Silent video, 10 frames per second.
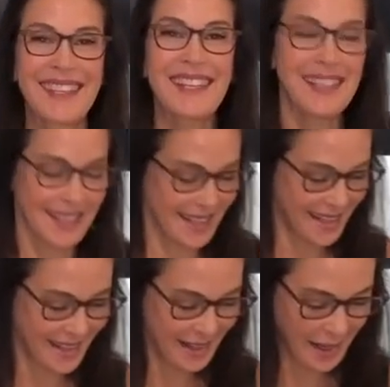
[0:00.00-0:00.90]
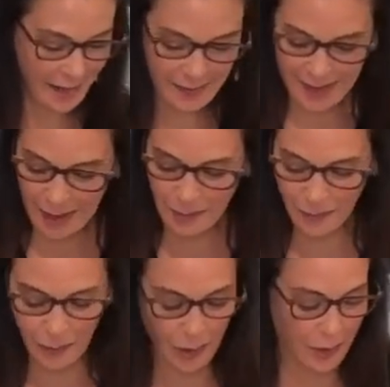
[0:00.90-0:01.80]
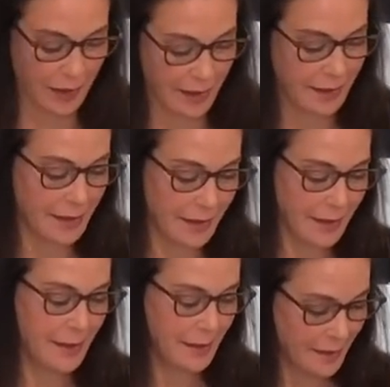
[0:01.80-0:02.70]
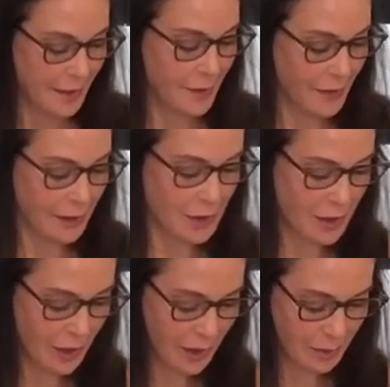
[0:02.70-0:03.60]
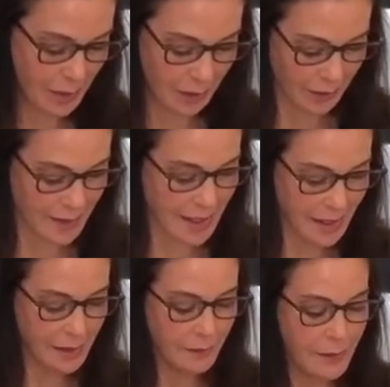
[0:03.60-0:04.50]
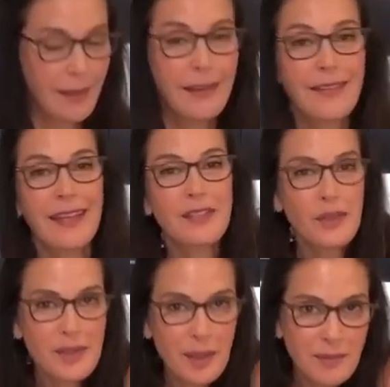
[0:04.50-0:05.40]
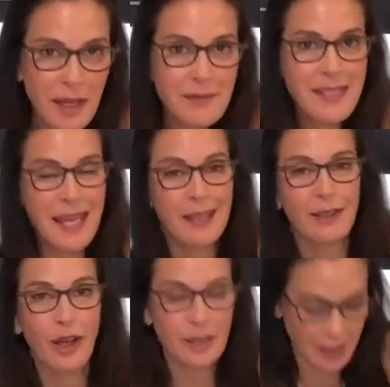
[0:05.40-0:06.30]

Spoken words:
think I've said before that the vegetarian meals, they do sometimes take a long